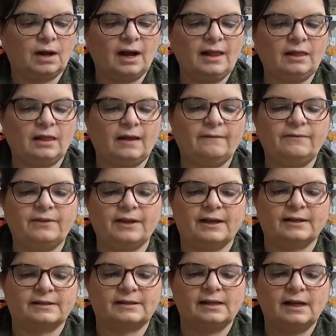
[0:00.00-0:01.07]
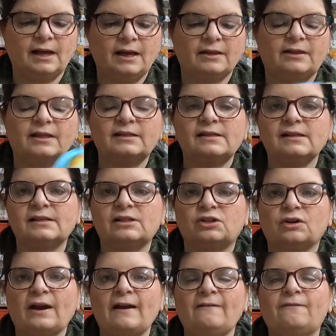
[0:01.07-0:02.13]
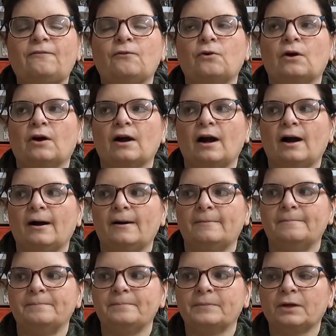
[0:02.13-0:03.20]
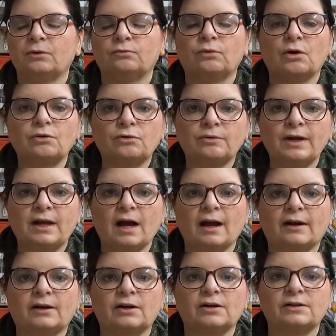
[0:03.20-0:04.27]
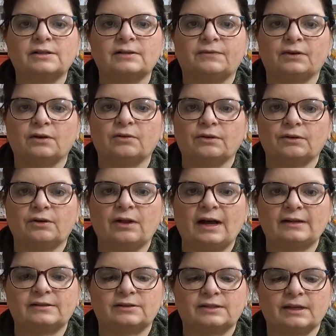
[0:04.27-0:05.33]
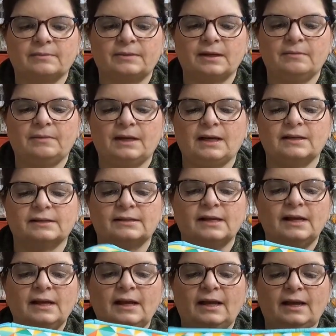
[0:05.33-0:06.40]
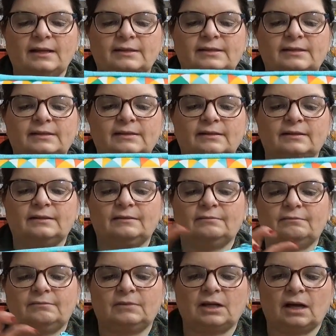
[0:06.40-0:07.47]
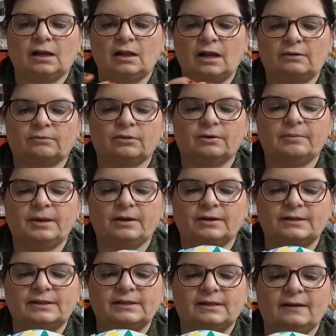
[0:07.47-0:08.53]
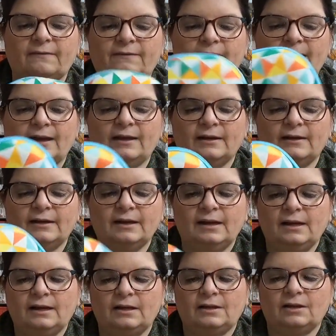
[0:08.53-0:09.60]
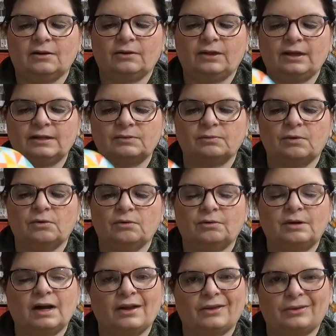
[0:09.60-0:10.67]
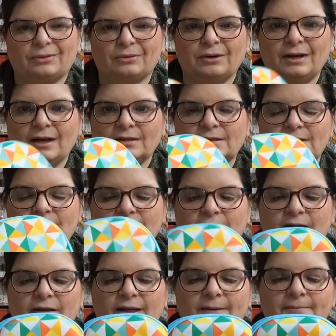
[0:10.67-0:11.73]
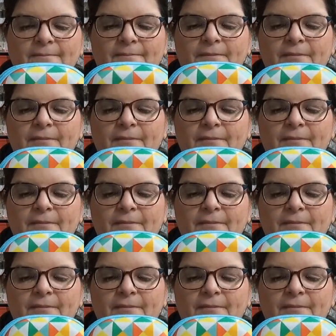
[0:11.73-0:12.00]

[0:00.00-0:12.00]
I love this. This is great for rotary cutters if you're going to a class or something because it's got a lot of room in there. It's stiff and, you know, things won't cut through it necessarily.